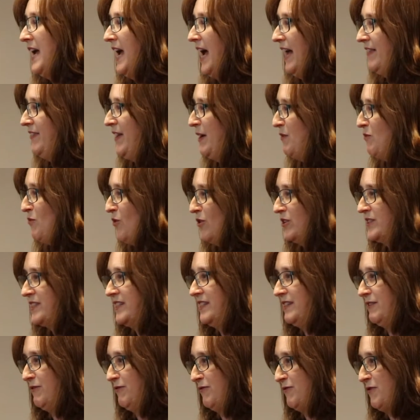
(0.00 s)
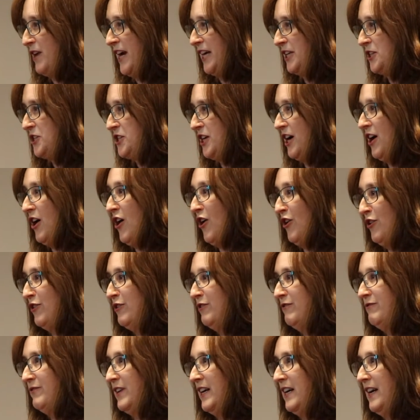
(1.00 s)
And that wasn't a fracture
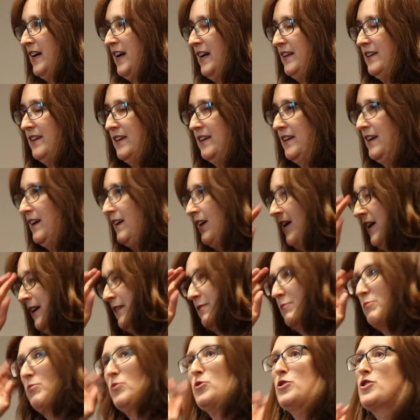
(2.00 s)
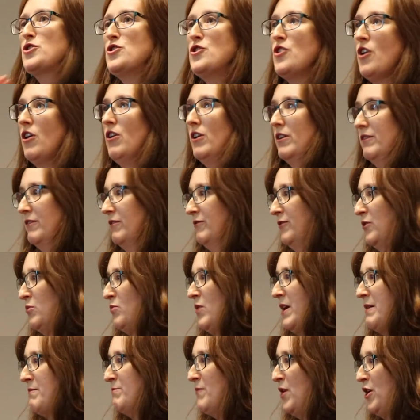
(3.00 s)
over, and I would not for
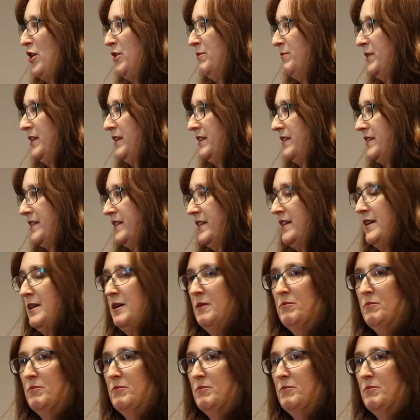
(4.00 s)
one moment